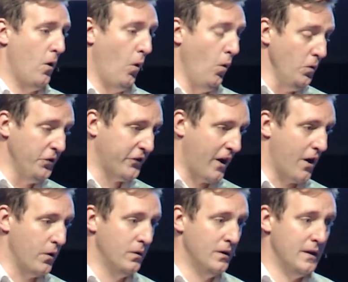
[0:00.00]

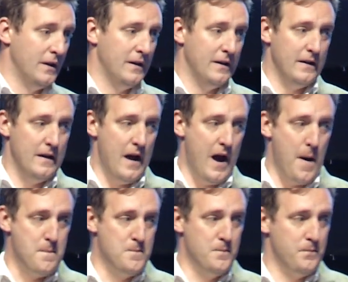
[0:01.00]
Also,
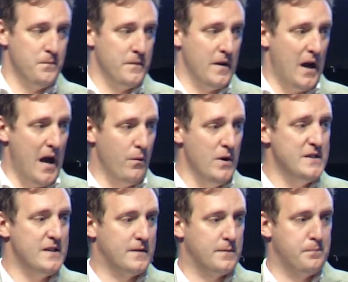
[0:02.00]
I wanted
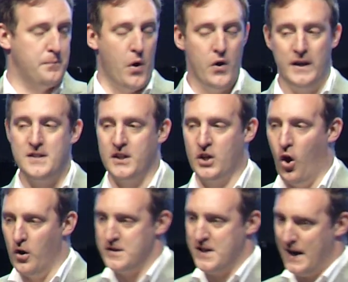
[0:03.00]
to put into
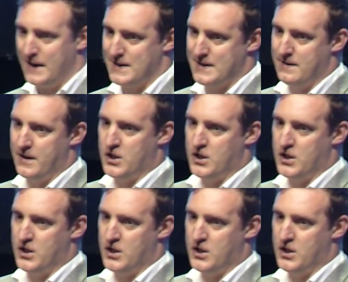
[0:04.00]
context the